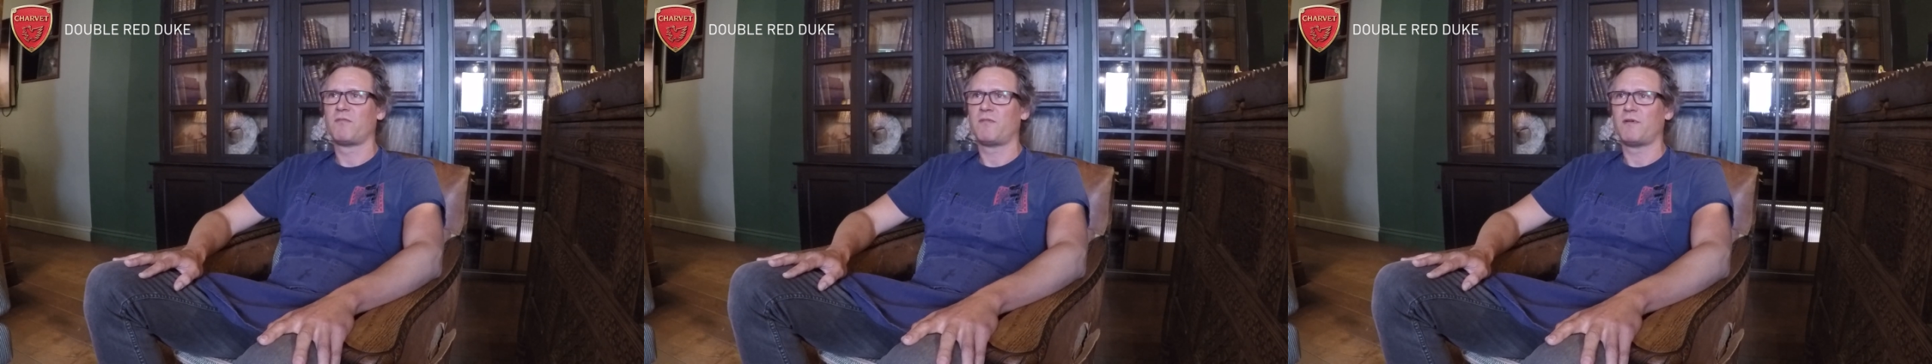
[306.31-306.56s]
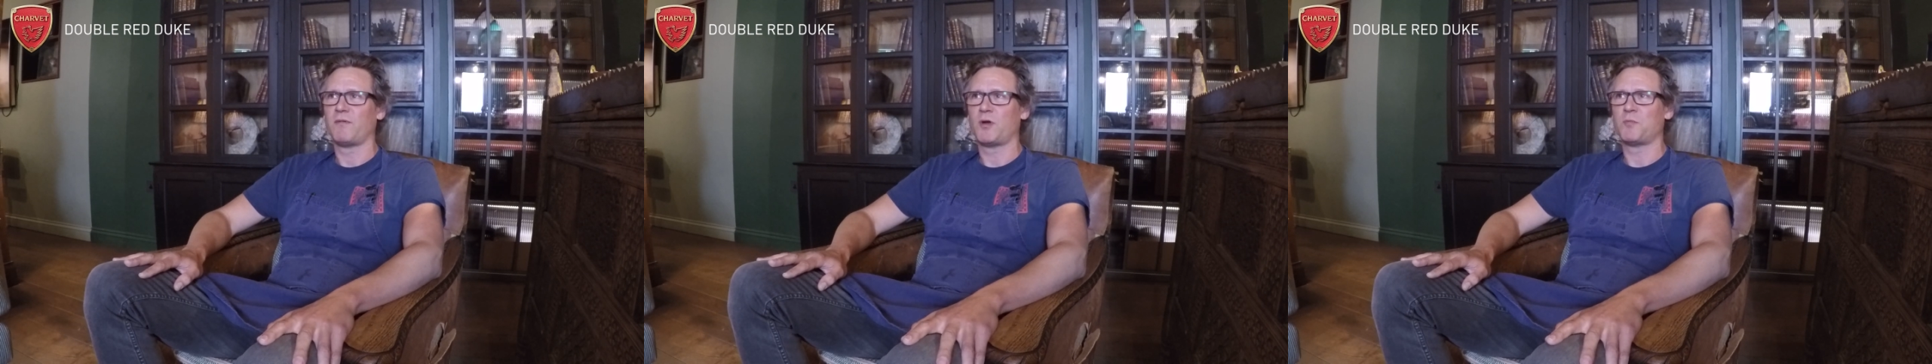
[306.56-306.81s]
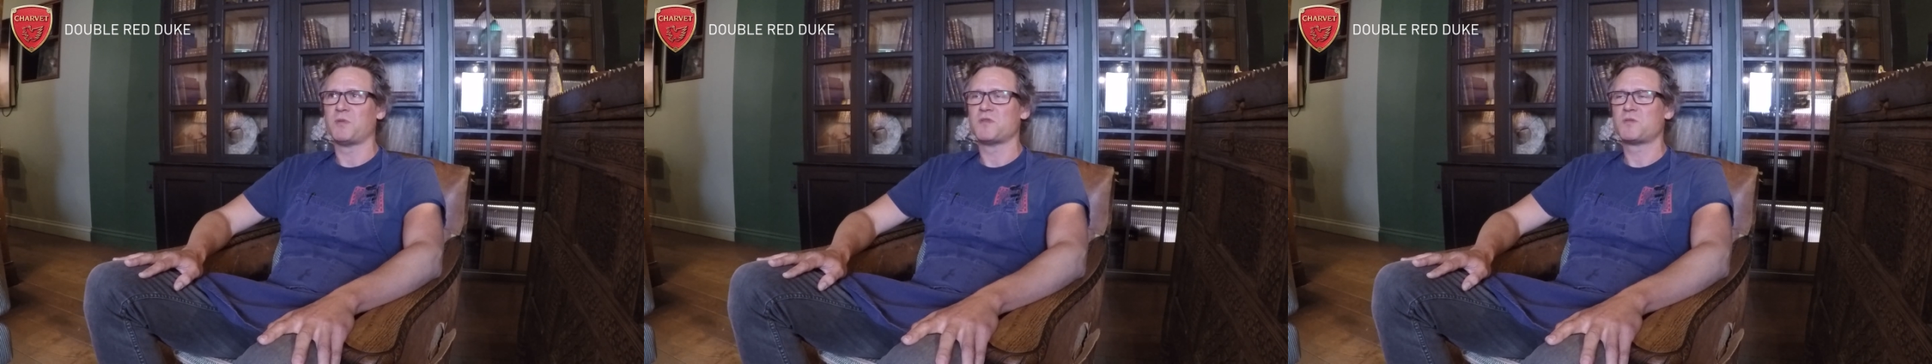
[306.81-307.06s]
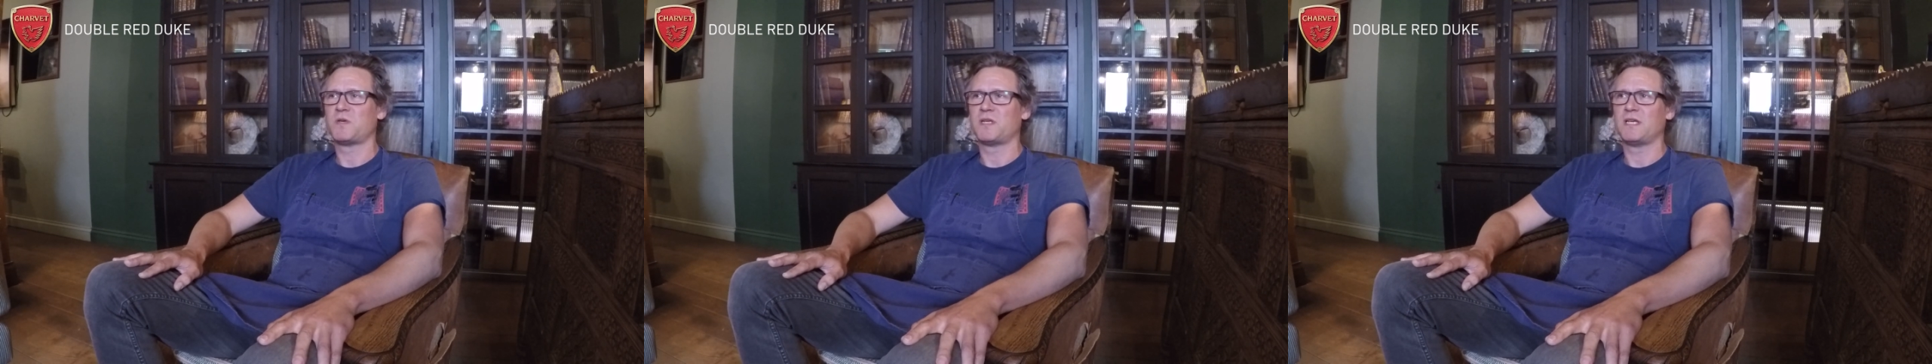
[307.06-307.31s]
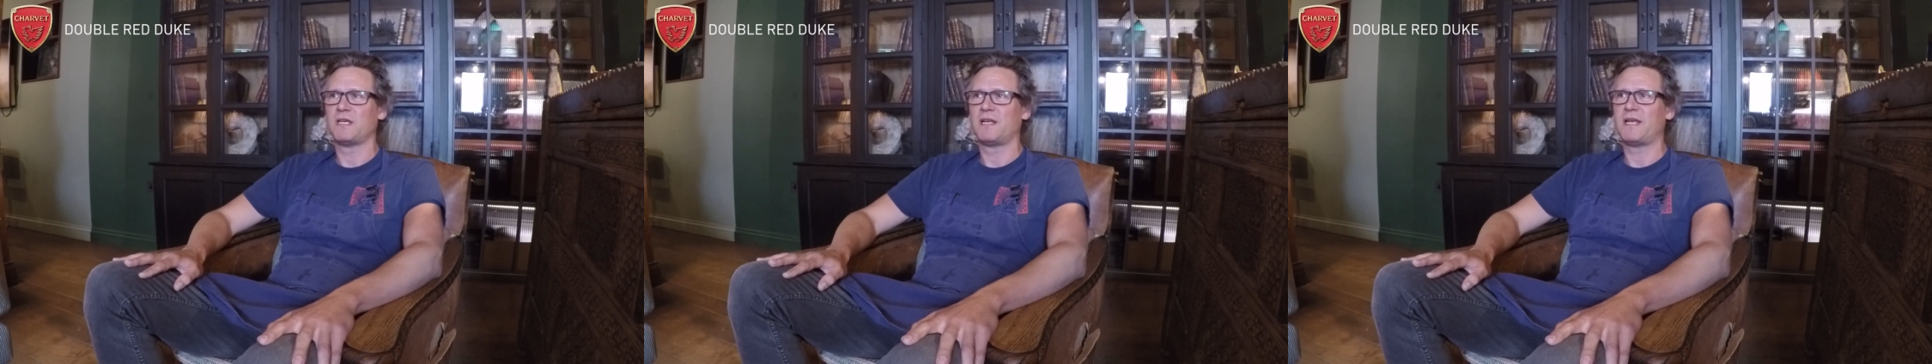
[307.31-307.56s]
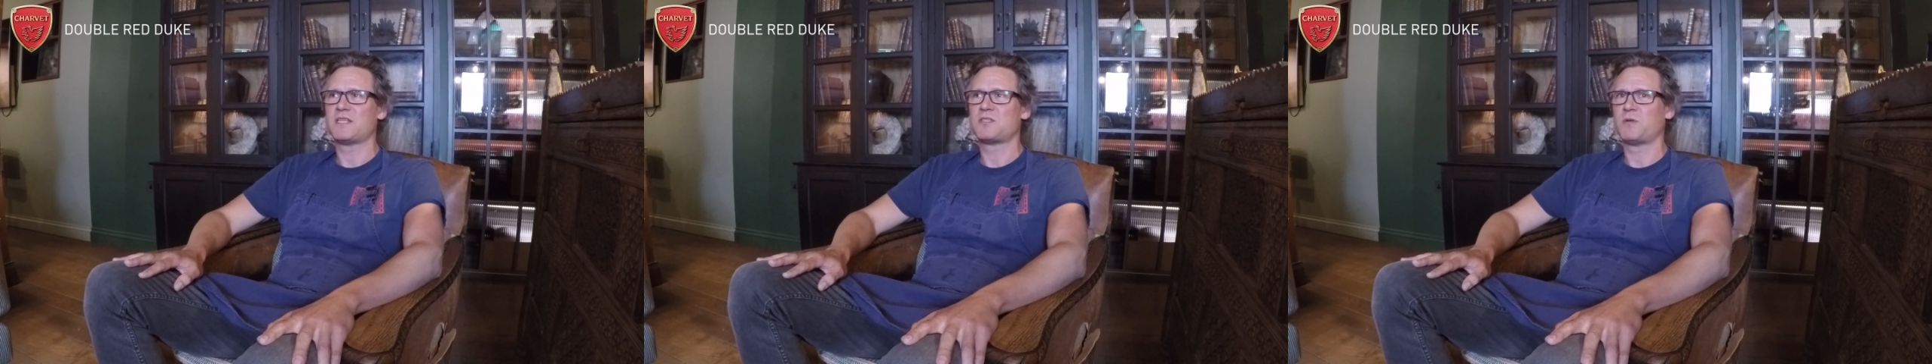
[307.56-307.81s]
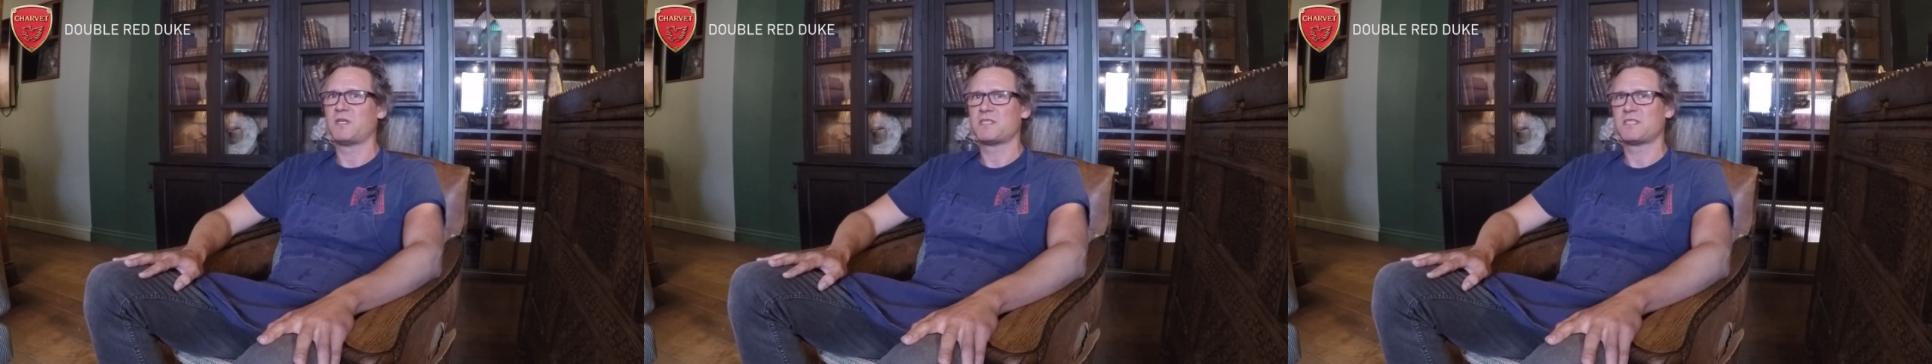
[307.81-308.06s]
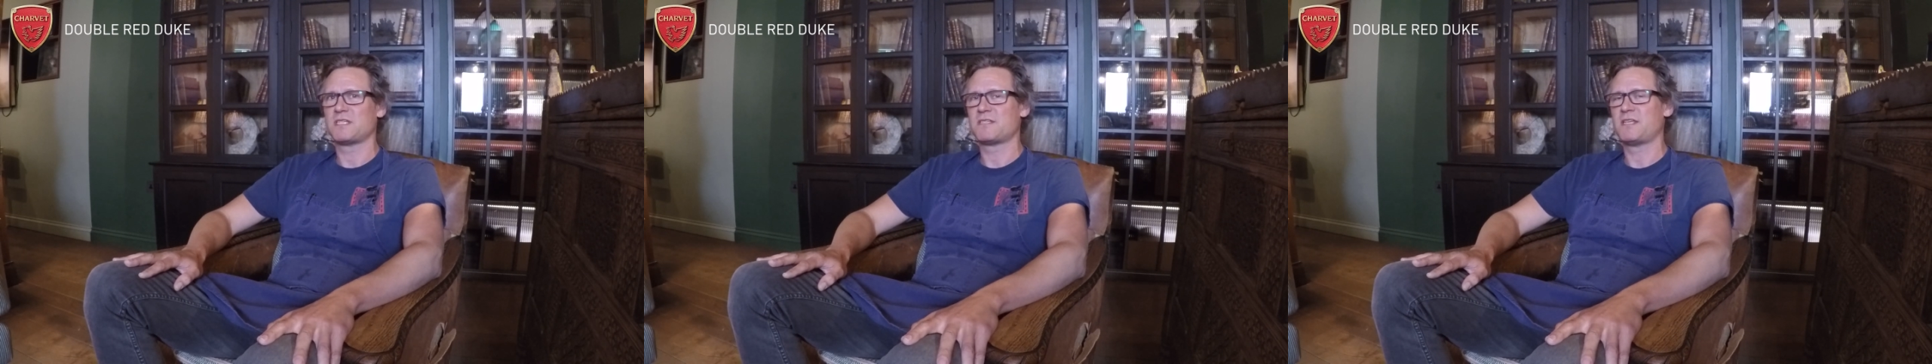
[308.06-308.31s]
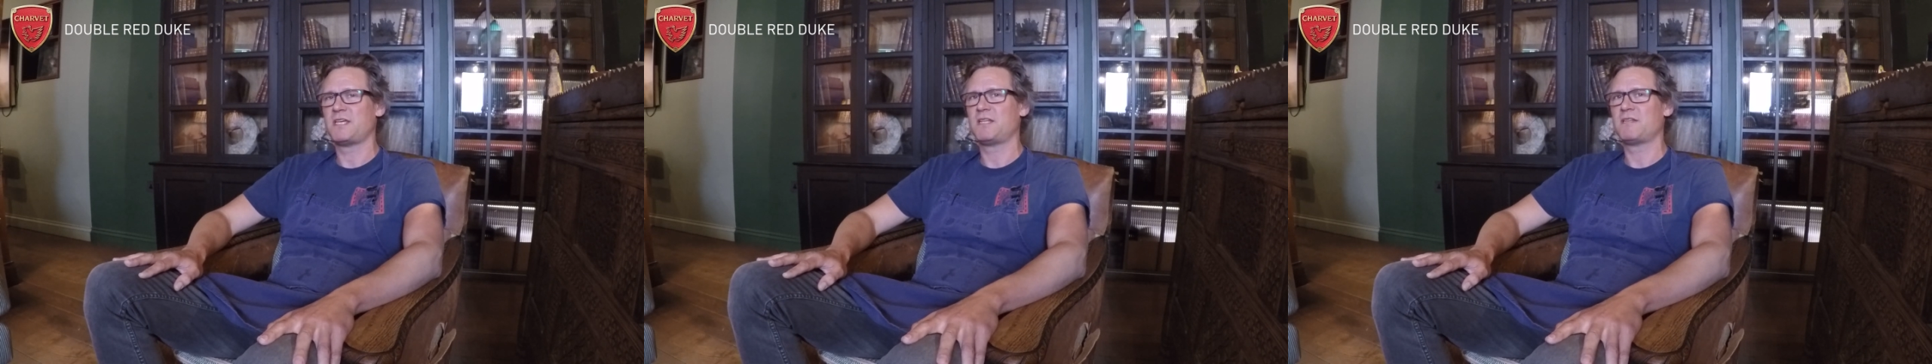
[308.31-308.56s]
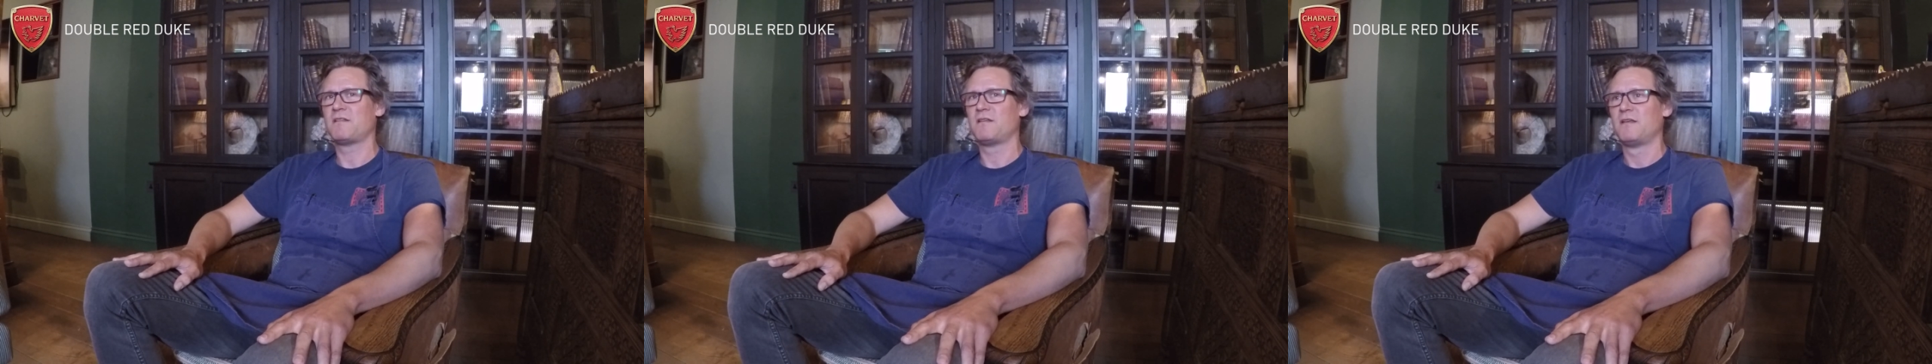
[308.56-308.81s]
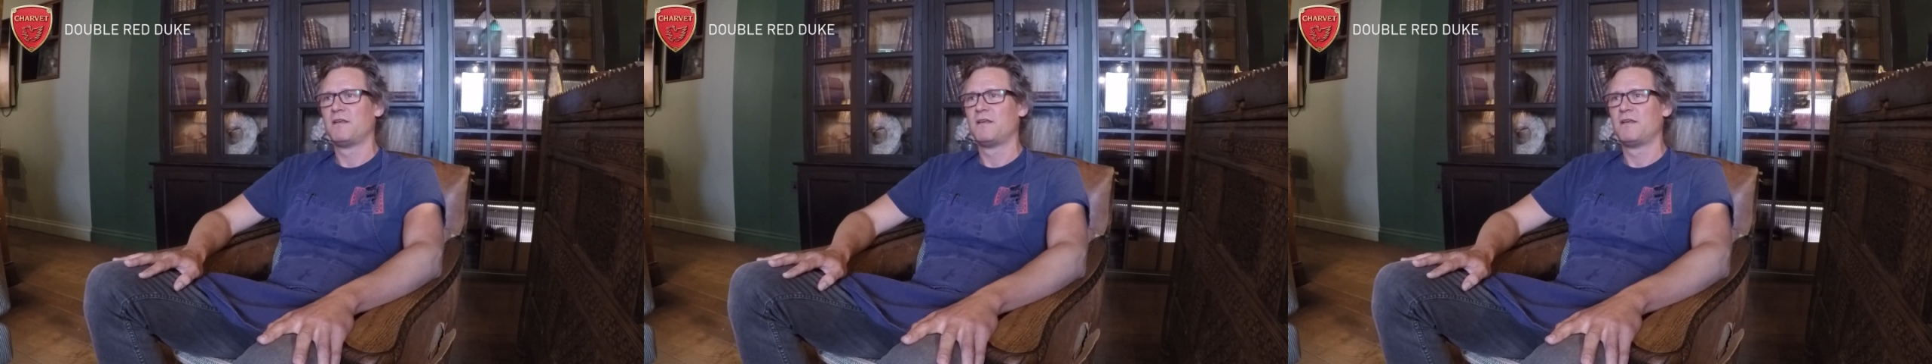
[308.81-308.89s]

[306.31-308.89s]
We opened late 2016,